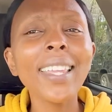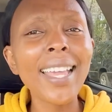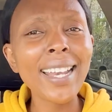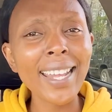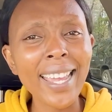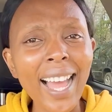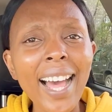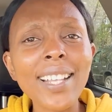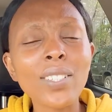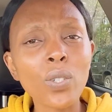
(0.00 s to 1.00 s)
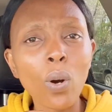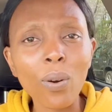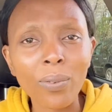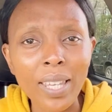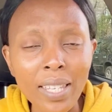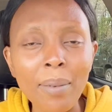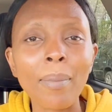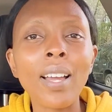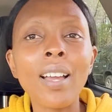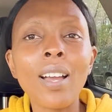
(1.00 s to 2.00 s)
and i asked of him
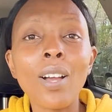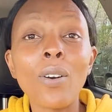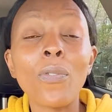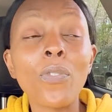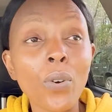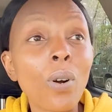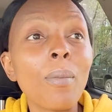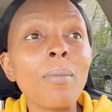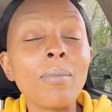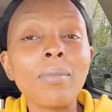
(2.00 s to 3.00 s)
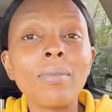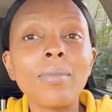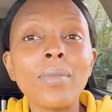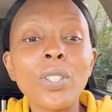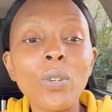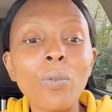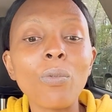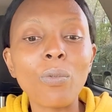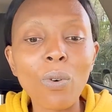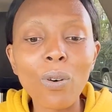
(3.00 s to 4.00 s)
from you know
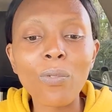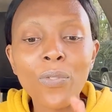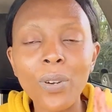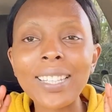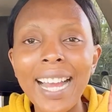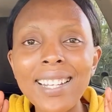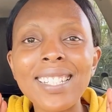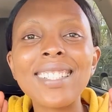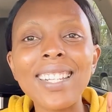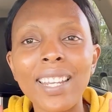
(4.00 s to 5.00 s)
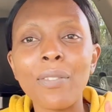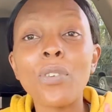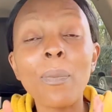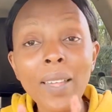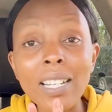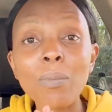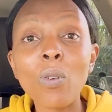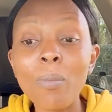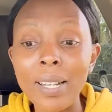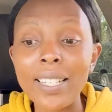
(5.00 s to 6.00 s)
that day from that
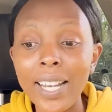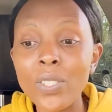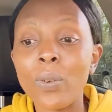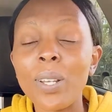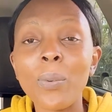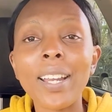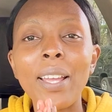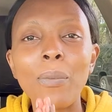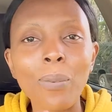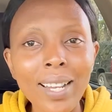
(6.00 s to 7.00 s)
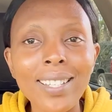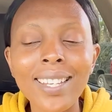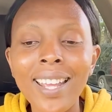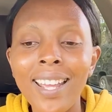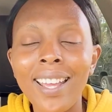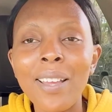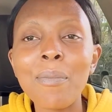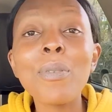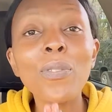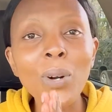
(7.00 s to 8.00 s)
moment actually when i went
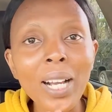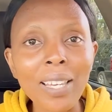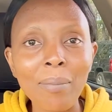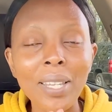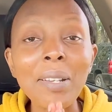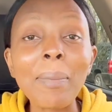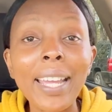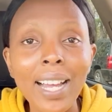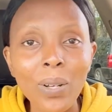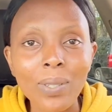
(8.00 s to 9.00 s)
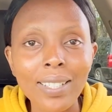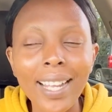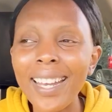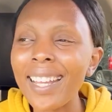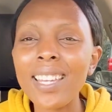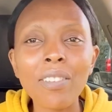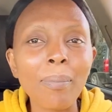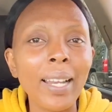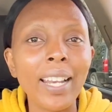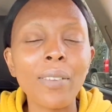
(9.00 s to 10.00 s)
before him in my house and I gave
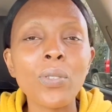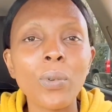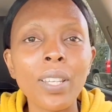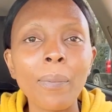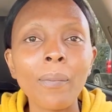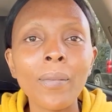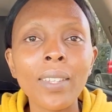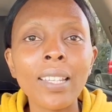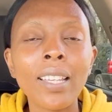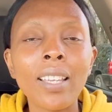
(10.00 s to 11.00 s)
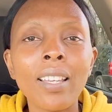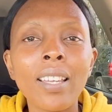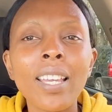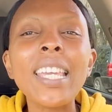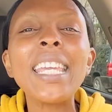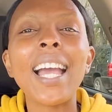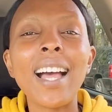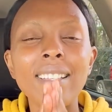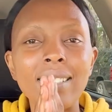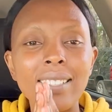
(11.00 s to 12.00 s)
my life to him. He
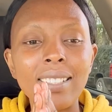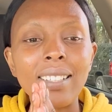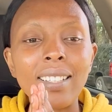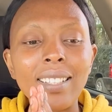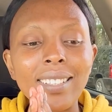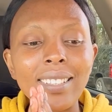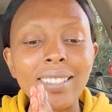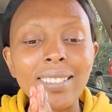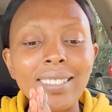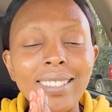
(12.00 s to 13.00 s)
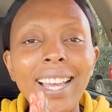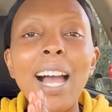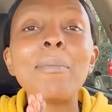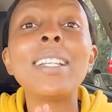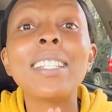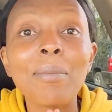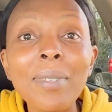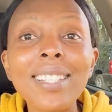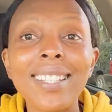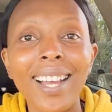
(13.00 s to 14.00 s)
has
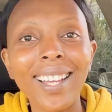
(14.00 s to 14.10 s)
metimiza.